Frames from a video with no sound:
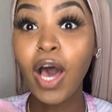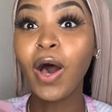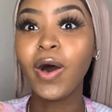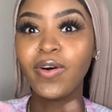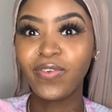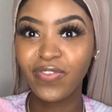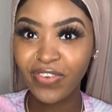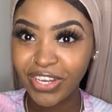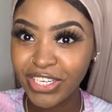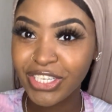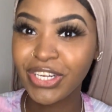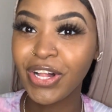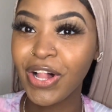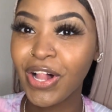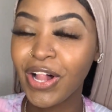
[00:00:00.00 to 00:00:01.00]

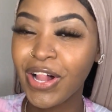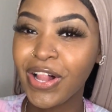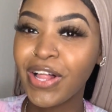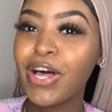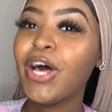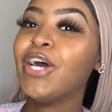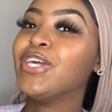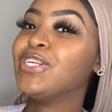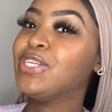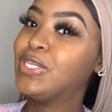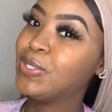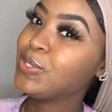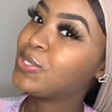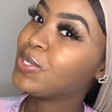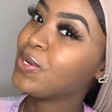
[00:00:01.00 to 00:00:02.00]
official
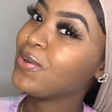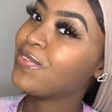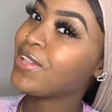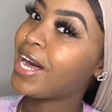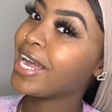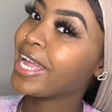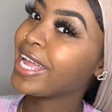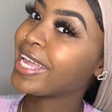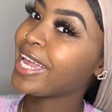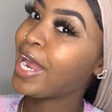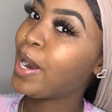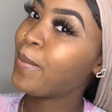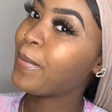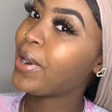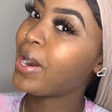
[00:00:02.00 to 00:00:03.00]
YouTube vlogging
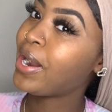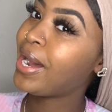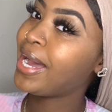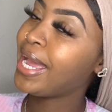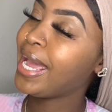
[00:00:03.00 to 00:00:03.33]
camera,